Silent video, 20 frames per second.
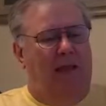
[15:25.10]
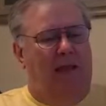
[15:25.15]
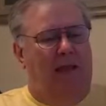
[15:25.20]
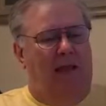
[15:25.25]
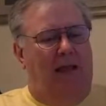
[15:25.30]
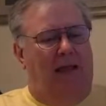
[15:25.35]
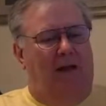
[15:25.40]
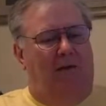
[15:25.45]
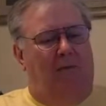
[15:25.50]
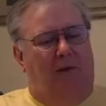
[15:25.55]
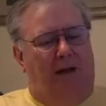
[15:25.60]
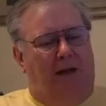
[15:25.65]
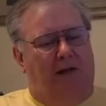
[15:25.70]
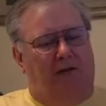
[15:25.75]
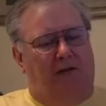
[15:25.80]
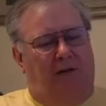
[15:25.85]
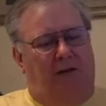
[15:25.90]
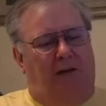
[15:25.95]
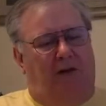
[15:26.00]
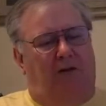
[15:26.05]
and right as
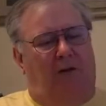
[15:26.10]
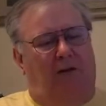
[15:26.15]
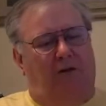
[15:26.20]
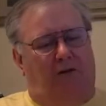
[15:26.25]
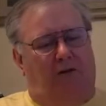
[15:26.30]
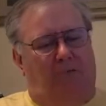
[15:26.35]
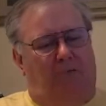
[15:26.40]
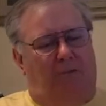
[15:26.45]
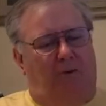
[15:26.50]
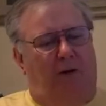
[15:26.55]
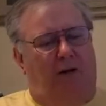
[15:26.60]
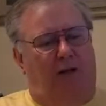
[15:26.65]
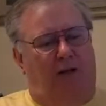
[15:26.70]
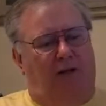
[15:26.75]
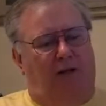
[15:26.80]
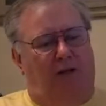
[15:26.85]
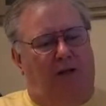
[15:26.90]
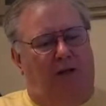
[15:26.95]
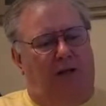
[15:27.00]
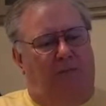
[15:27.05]
you get across the
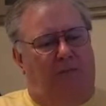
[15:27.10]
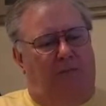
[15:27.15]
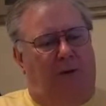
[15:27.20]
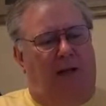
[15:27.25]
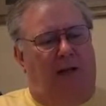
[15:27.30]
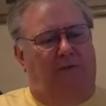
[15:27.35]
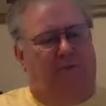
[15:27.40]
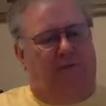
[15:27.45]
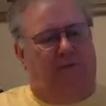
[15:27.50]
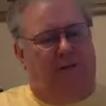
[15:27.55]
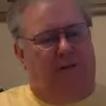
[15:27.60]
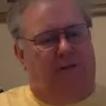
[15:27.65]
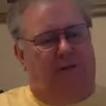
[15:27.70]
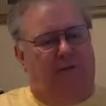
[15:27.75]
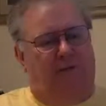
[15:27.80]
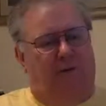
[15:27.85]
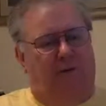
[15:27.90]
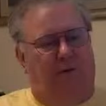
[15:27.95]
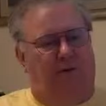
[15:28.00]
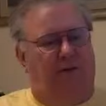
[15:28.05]
bridge into Bluffton,
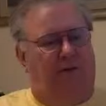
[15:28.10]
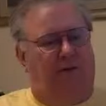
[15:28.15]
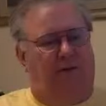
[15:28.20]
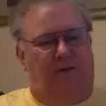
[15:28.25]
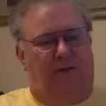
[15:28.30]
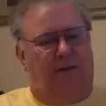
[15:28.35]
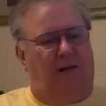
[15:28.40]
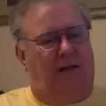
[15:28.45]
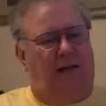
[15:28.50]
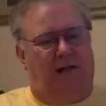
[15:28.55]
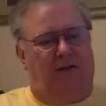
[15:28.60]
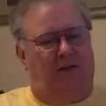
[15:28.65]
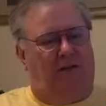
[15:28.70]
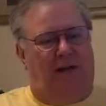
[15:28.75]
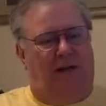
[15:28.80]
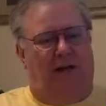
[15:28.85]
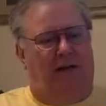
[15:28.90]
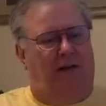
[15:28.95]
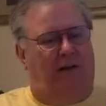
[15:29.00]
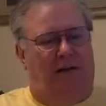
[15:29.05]
which is the next
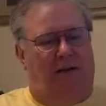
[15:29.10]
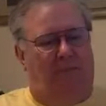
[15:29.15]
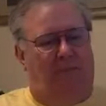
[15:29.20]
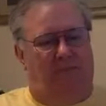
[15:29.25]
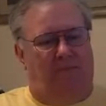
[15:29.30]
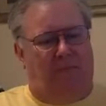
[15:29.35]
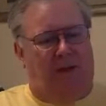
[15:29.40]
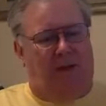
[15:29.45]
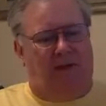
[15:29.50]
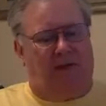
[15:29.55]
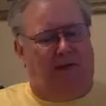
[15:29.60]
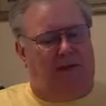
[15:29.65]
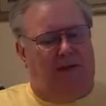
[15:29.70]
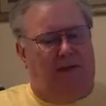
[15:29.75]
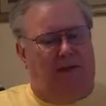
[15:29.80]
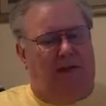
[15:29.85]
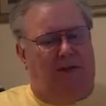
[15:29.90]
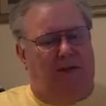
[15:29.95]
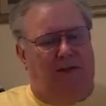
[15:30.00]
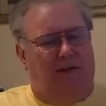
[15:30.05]
town, I mean,
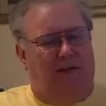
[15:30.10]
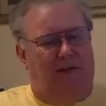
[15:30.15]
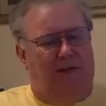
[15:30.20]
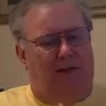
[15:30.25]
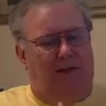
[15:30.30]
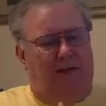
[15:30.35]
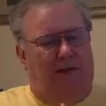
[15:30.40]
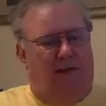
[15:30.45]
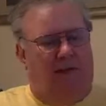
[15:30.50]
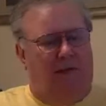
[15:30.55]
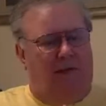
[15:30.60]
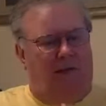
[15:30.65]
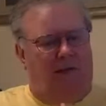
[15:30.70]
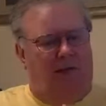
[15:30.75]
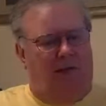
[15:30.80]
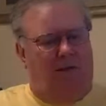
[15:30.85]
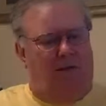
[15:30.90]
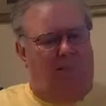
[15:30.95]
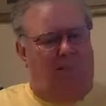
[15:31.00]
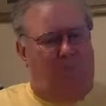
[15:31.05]
basically you just
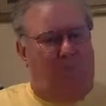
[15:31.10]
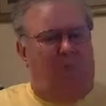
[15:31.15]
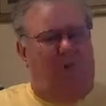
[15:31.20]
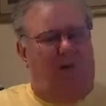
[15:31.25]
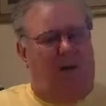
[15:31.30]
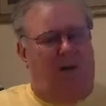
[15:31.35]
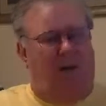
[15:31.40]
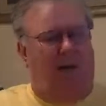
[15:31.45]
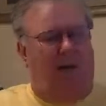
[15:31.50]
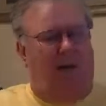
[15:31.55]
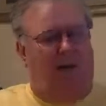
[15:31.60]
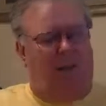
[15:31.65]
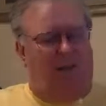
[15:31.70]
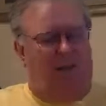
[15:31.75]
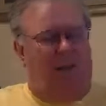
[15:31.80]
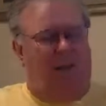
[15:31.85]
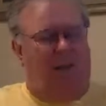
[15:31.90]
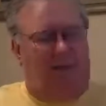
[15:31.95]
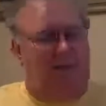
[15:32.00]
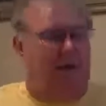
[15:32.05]
go from one area to
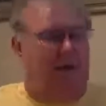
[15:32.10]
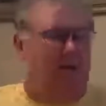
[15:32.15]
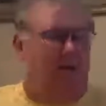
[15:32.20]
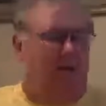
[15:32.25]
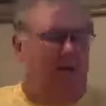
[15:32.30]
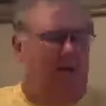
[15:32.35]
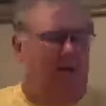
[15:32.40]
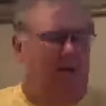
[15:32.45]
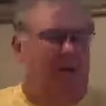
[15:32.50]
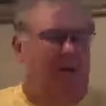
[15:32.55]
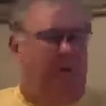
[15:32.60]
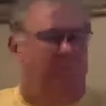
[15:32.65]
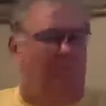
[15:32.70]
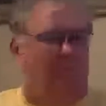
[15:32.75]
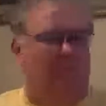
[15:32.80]
the other. You don't